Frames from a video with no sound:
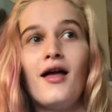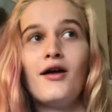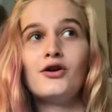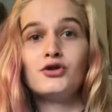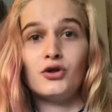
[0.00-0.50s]

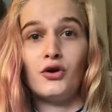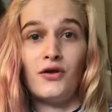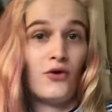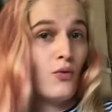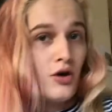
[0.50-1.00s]
So if
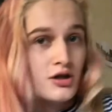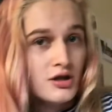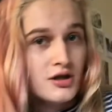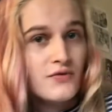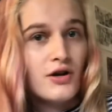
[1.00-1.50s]
you're watching
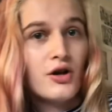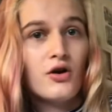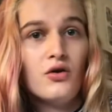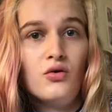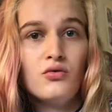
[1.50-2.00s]
this
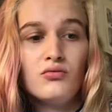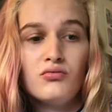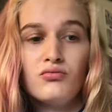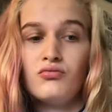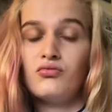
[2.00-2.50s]
video,
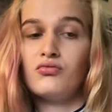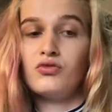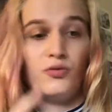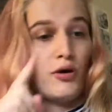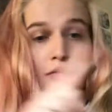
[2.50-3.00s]
you
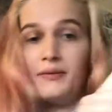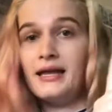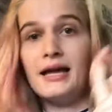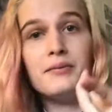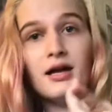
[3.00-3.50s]
probably
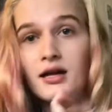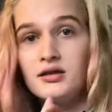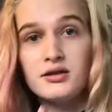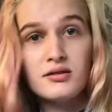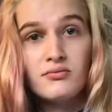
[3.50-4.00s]
like
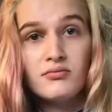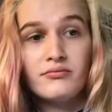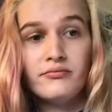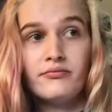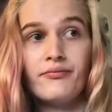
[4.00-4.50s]
plants,
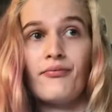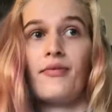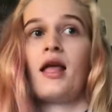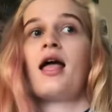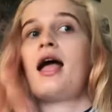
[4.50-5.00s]

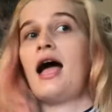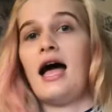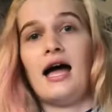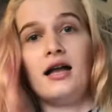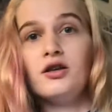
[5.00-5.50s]

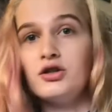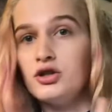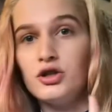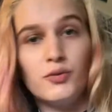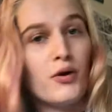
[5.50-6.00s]
and
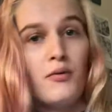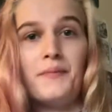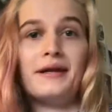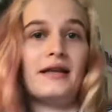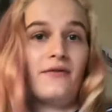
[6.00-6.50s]
you
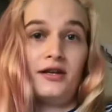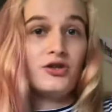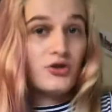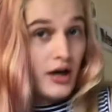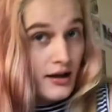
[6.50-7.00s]
probably live in
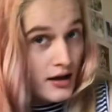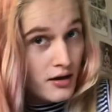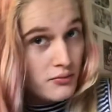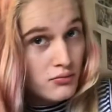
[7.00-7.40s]
Australia.